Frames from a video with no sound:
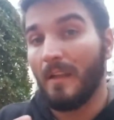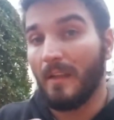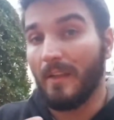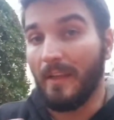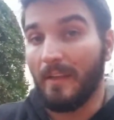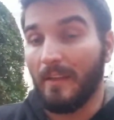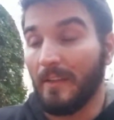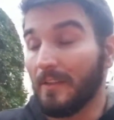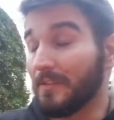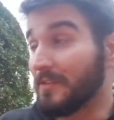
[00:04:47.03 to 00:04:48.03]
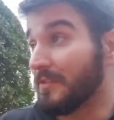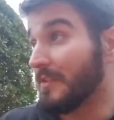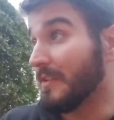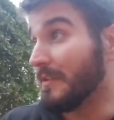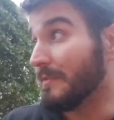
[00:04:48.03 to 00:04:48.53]
There's,
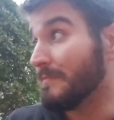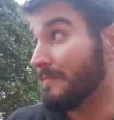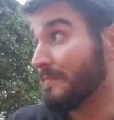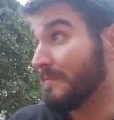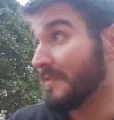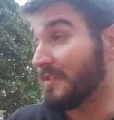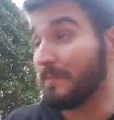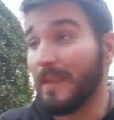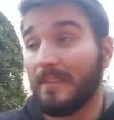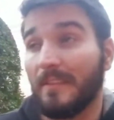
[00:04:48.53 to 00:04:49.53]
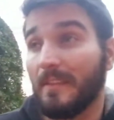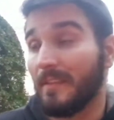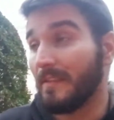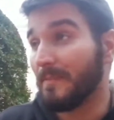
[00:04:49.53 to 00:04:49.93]
suspected